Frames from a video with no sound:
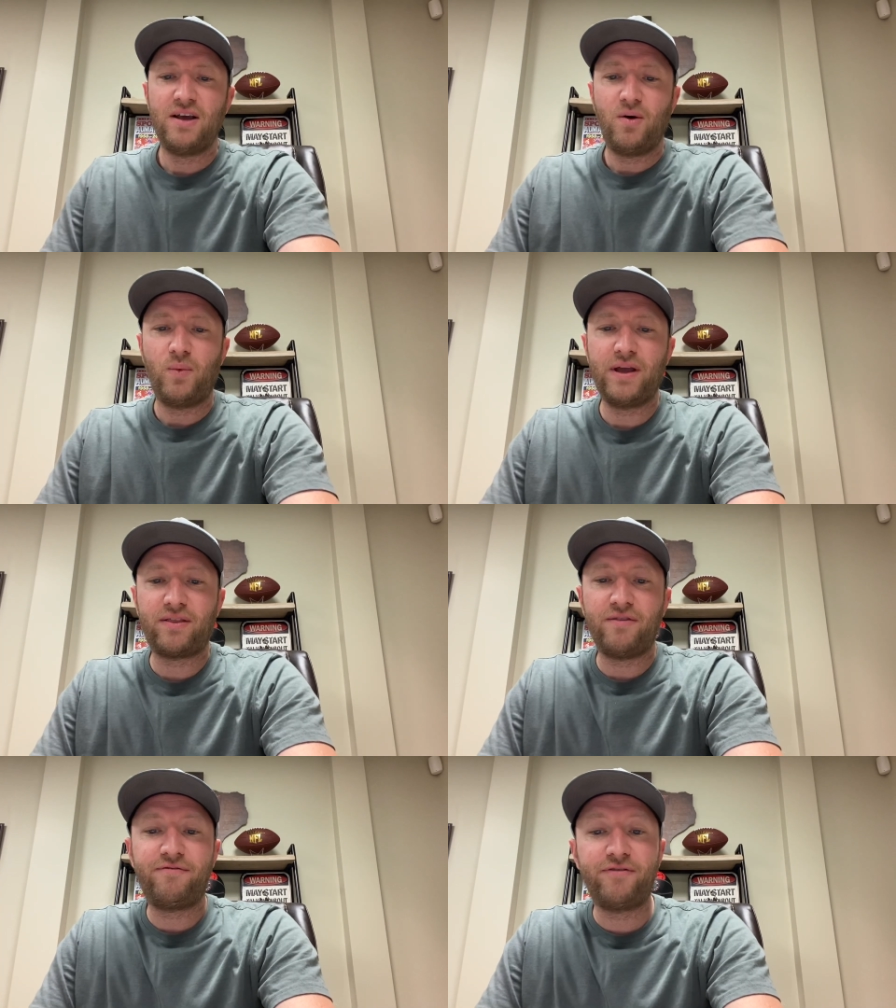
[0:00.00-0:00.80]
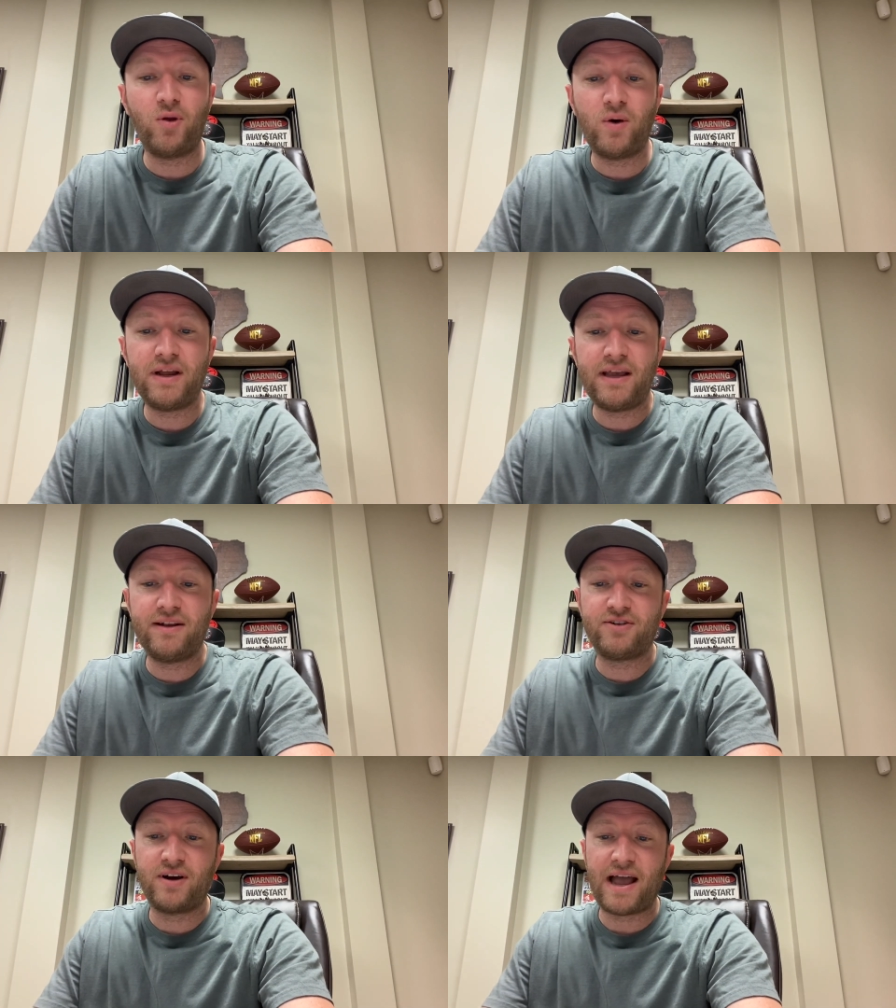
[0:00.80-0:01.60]
with Florida
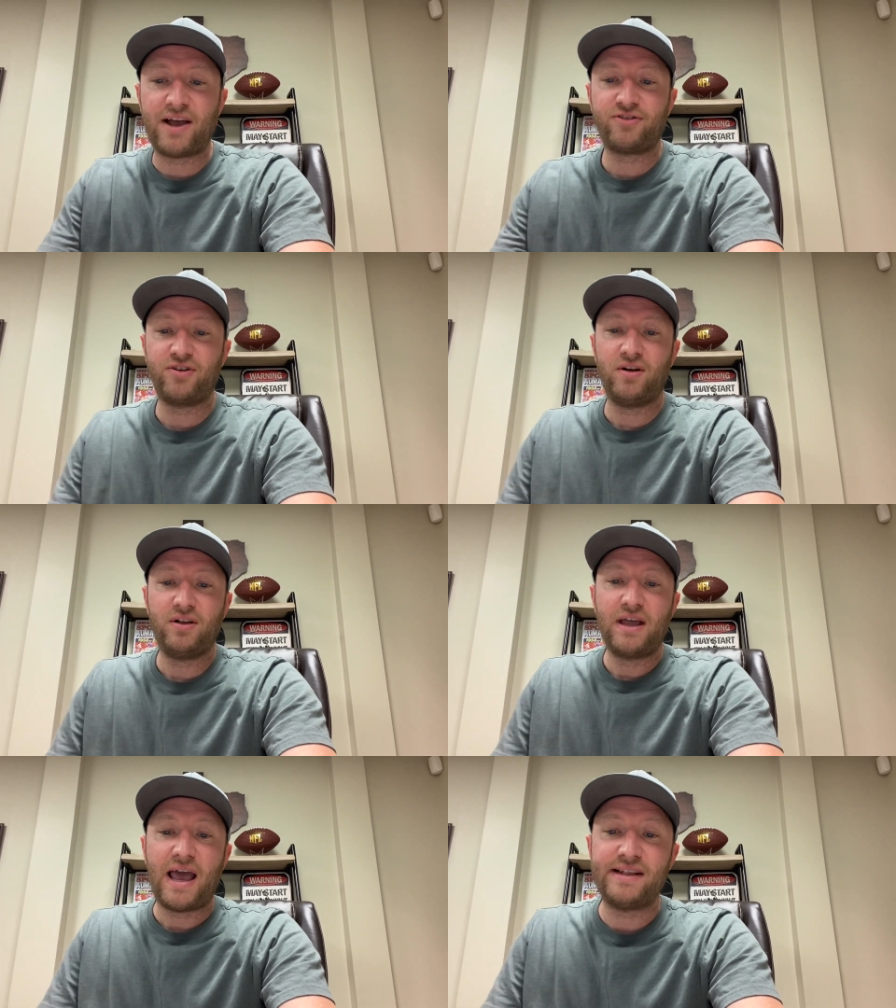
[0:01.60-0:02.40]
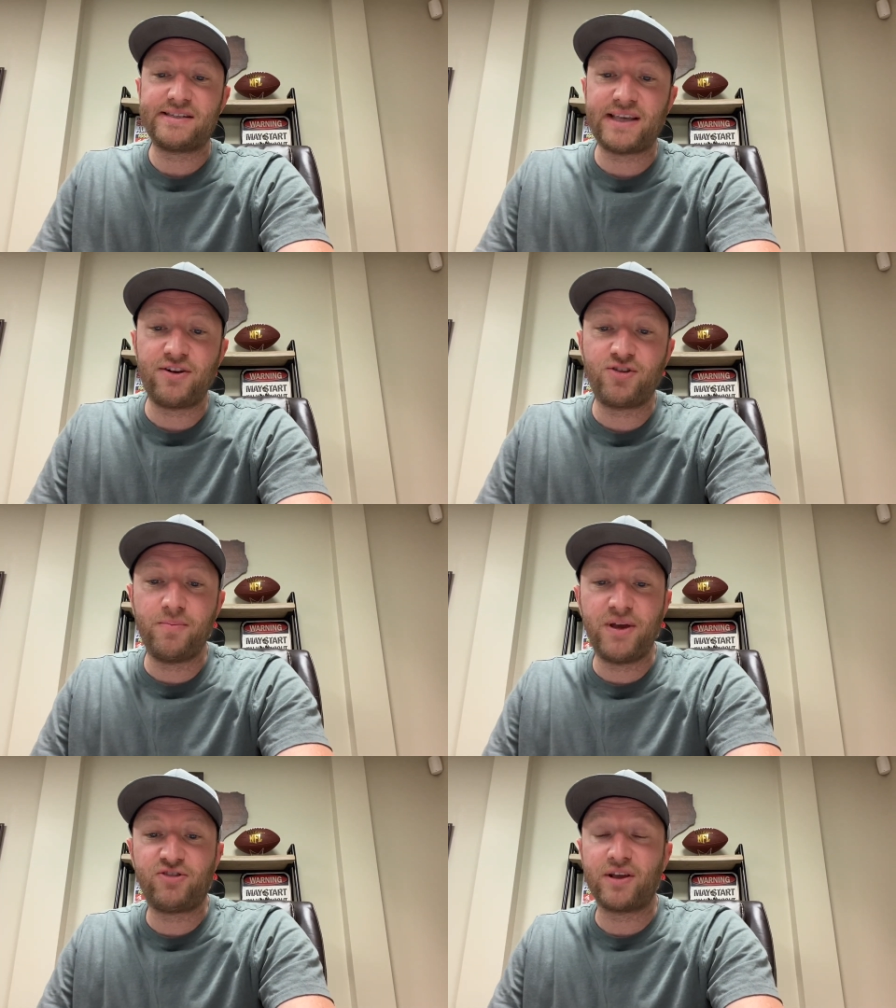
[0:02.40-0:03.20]
International and Central
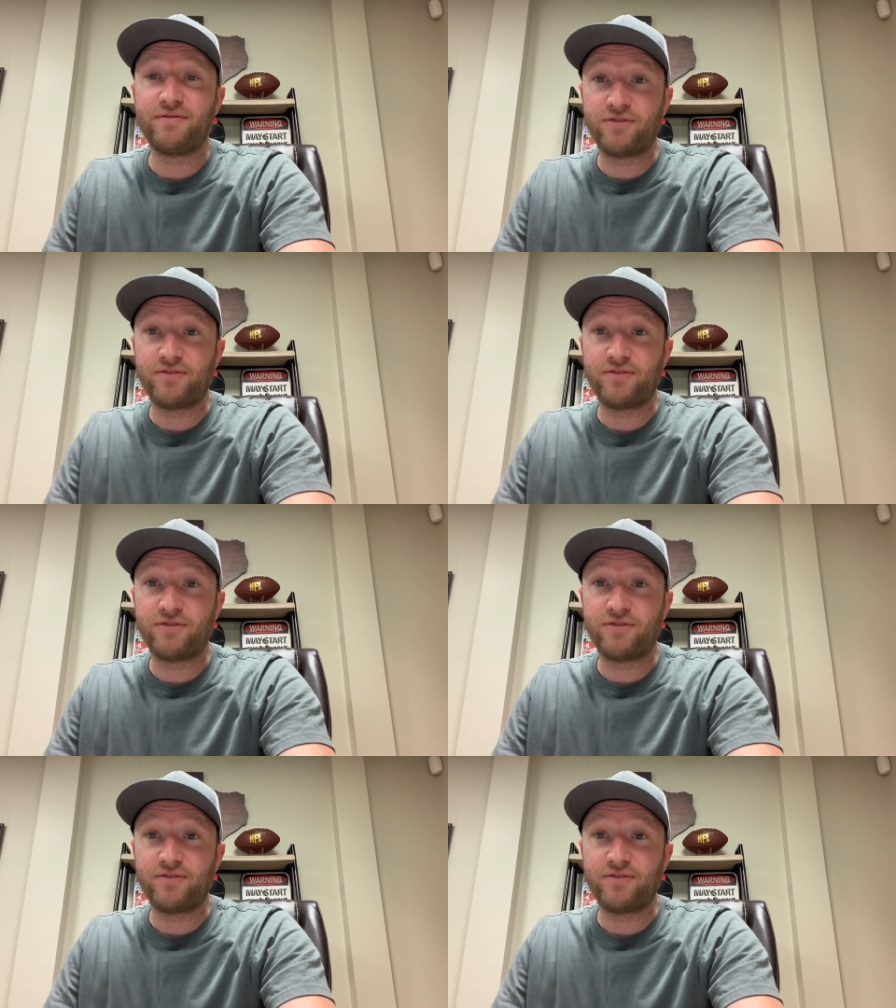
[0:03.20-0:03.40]
Michigan.